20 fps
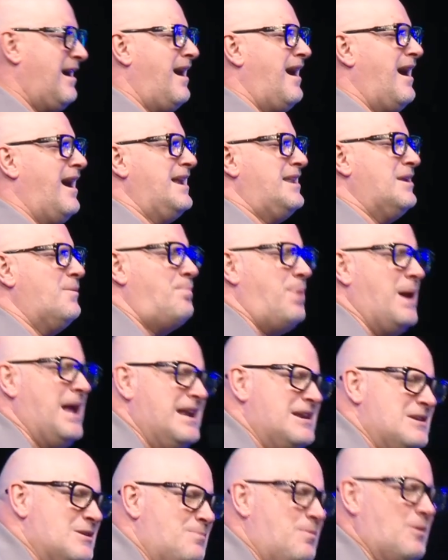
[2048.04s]
I
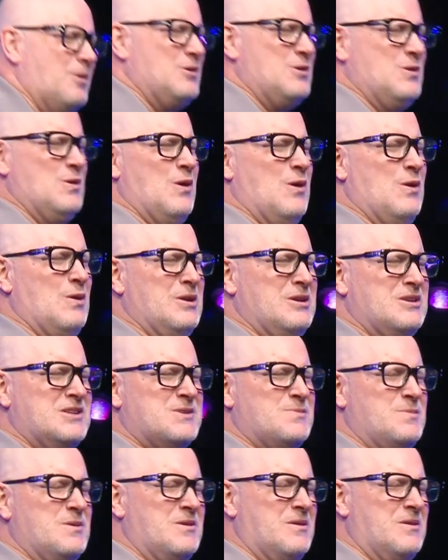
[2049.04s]
depend upon you, Holy
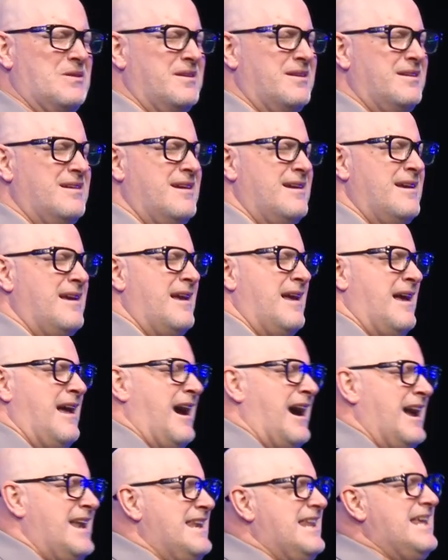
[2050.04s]
Spirit.
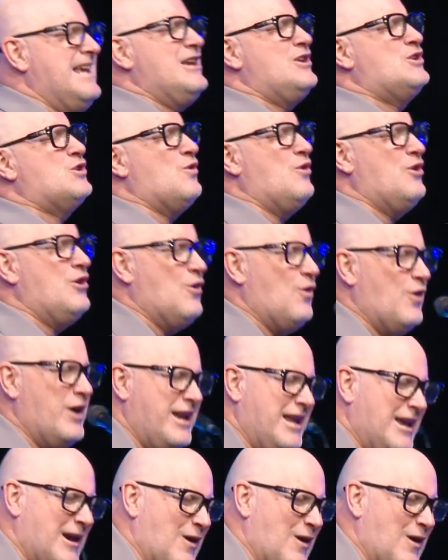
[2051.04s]
I need your anointing,